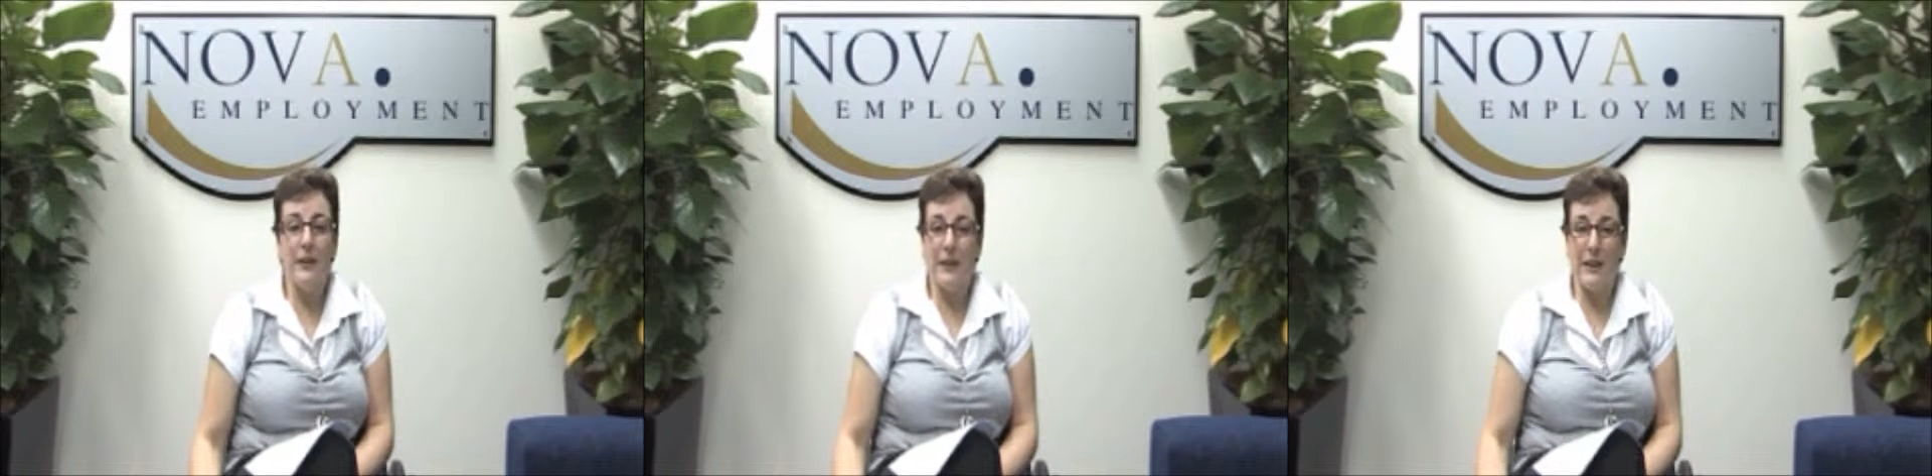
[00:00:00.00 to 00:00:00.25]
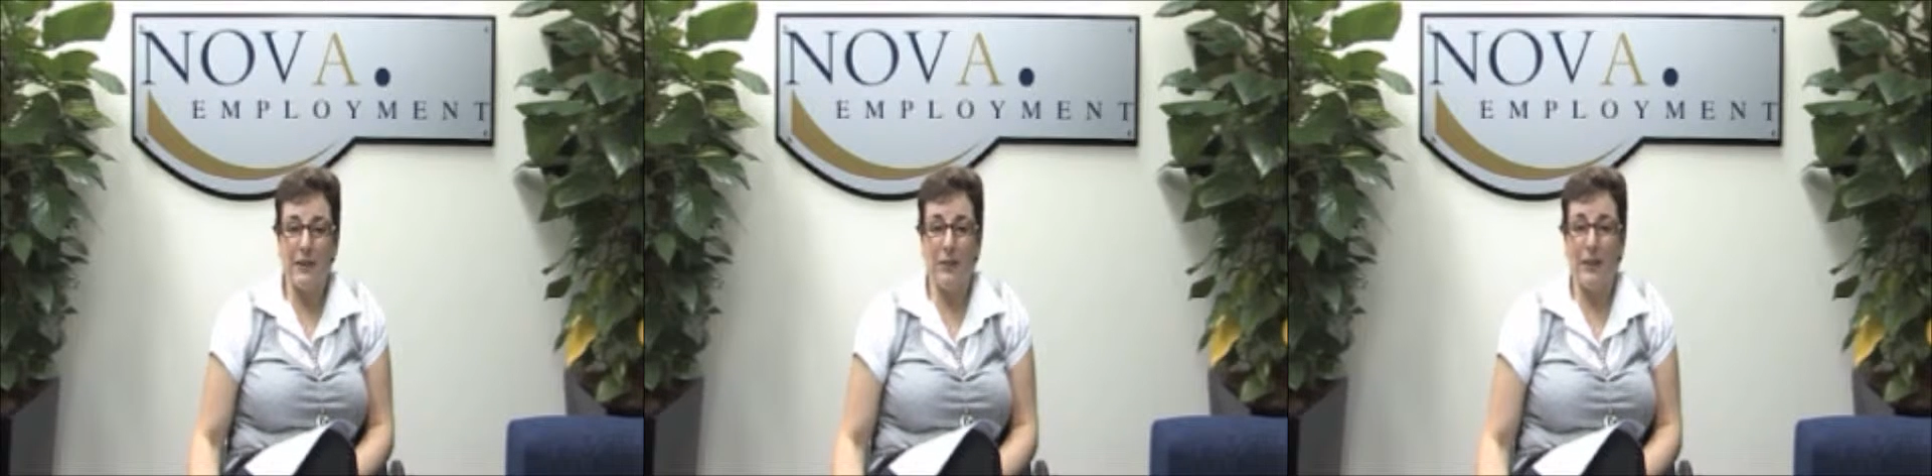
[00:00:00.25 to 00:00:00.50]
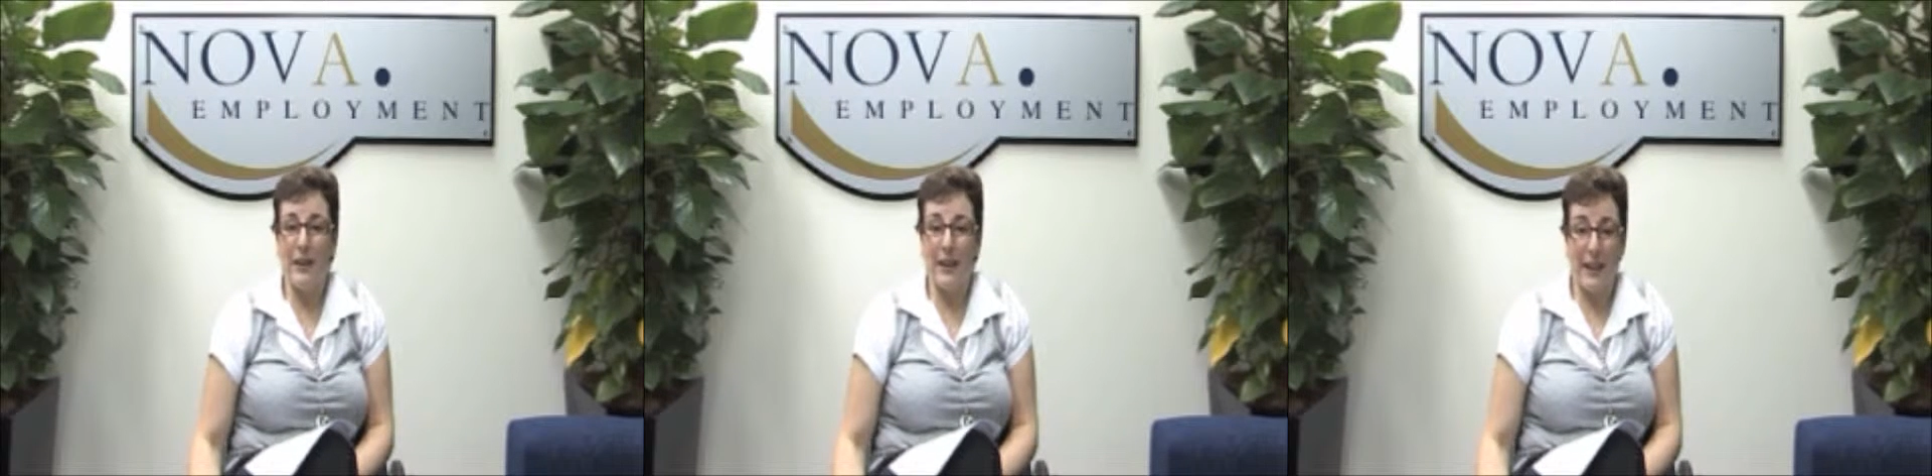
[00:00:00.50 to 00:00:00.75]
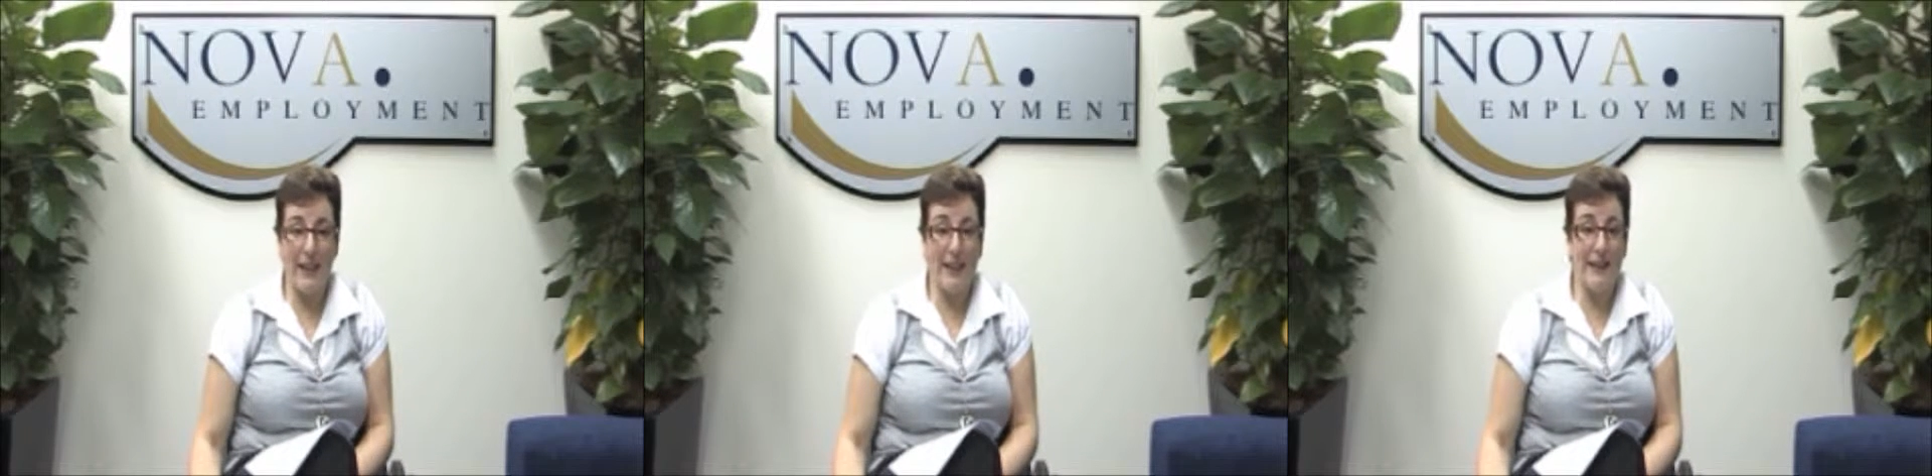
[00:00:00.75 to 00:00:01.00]
just for
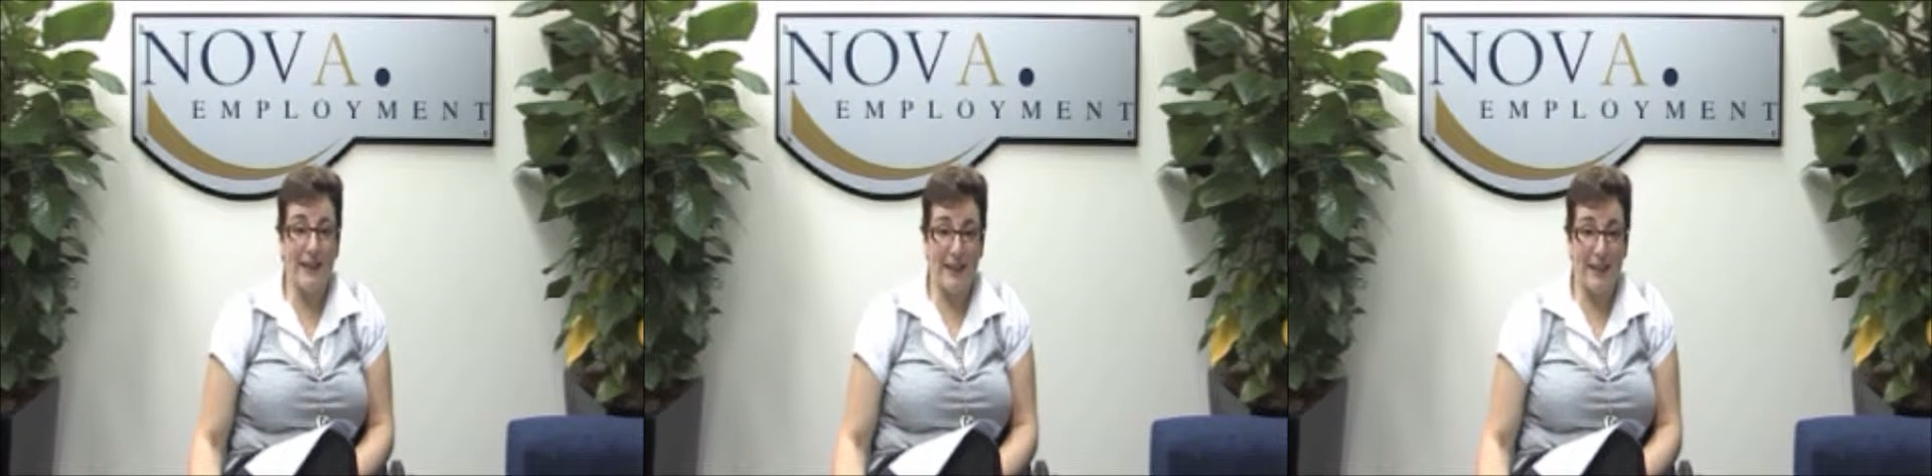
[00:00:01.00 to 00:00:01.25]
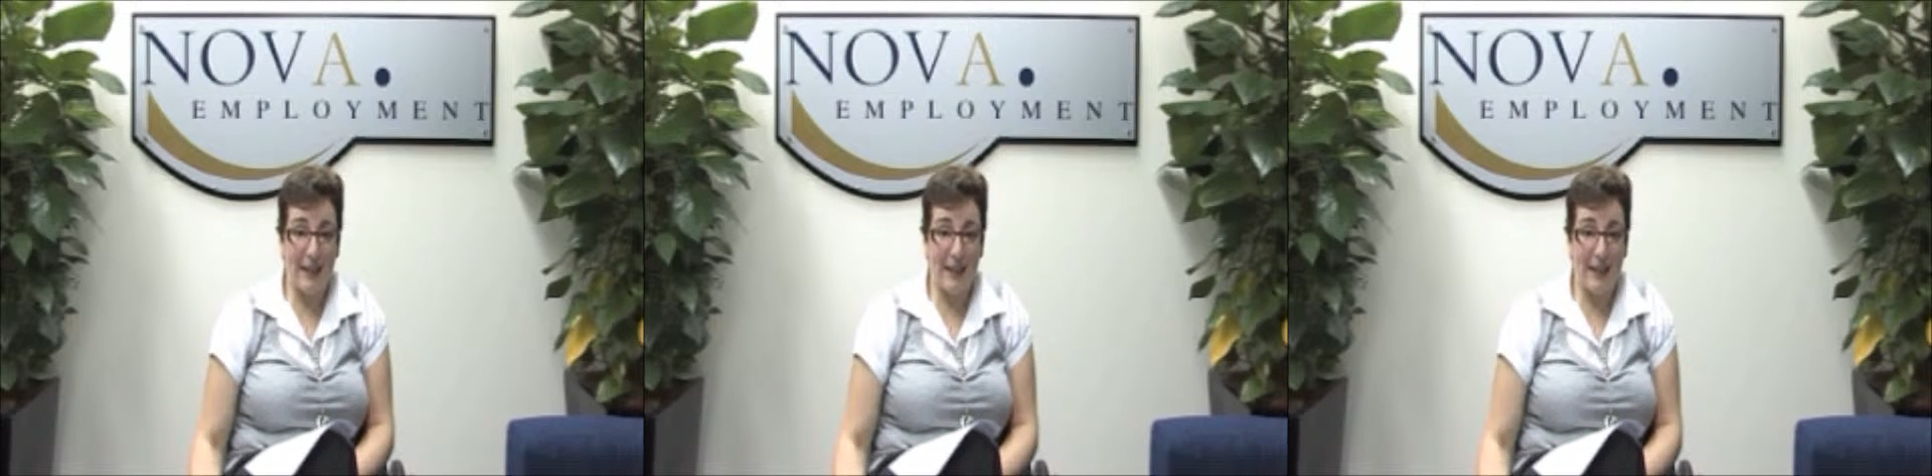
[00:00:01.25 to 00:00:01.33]
ease